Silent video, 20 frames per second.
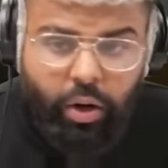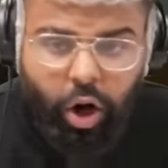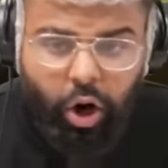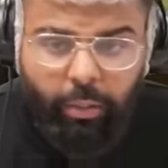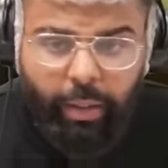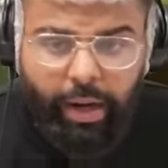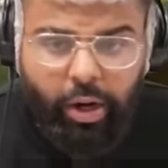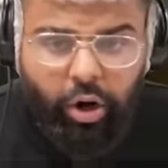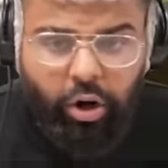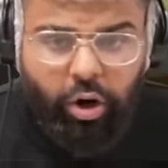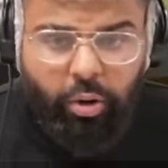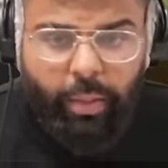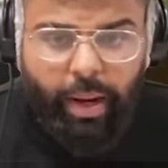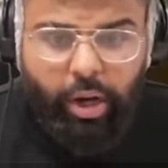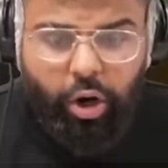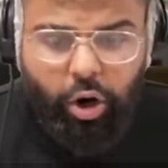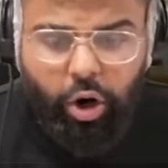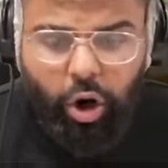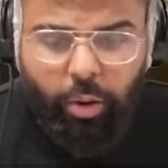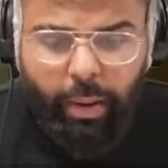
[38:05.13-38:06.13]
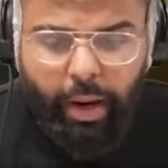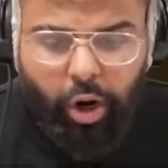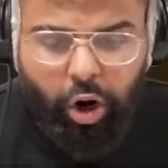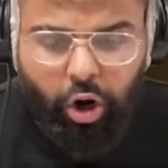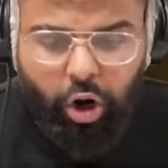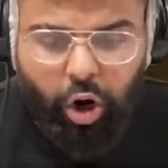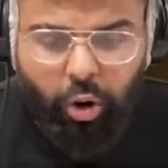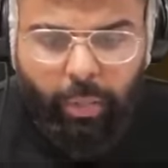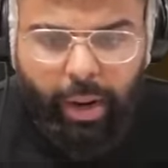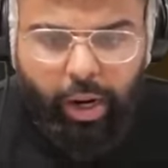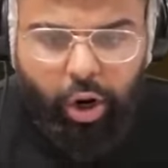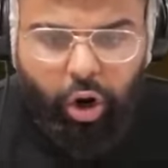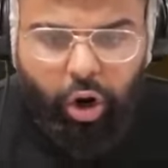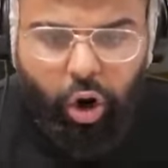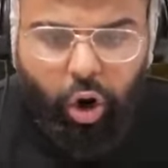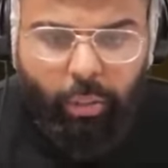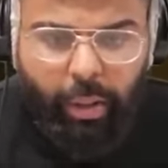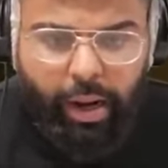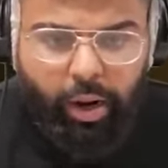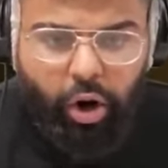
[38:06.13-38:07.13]
Oh my god. Oh my god. Oh my god. Oh my god.
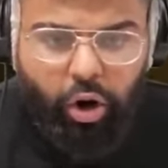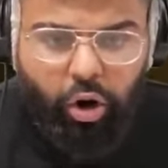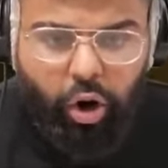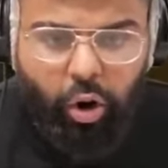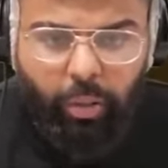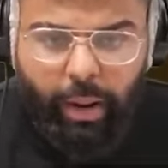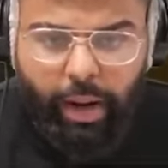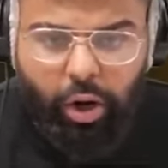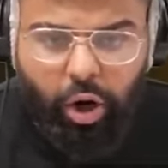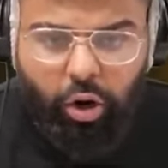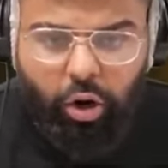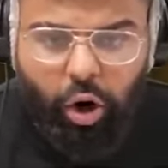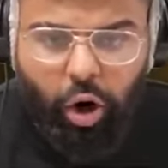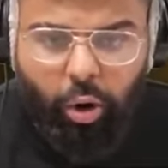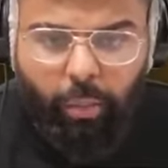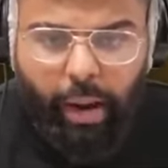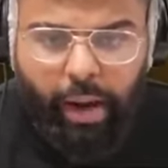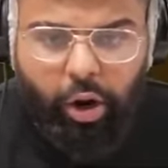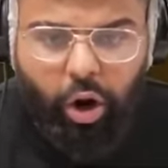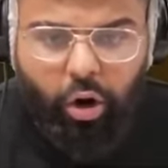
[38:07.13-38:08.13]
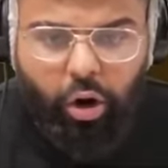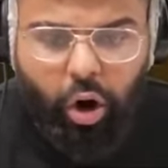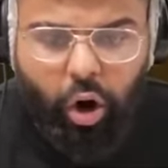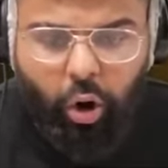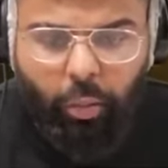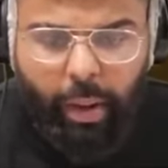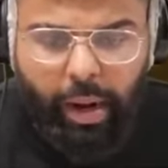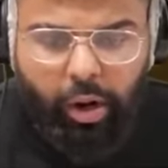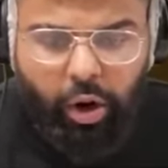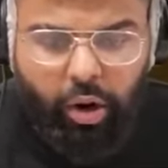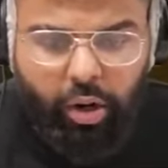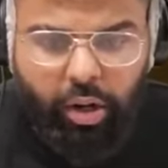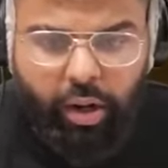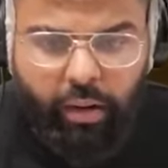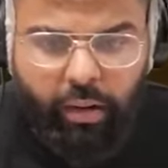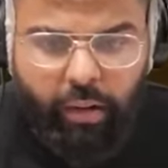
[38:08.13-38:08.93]
Oh my god. Oh my god. Oh my god. Oh my god.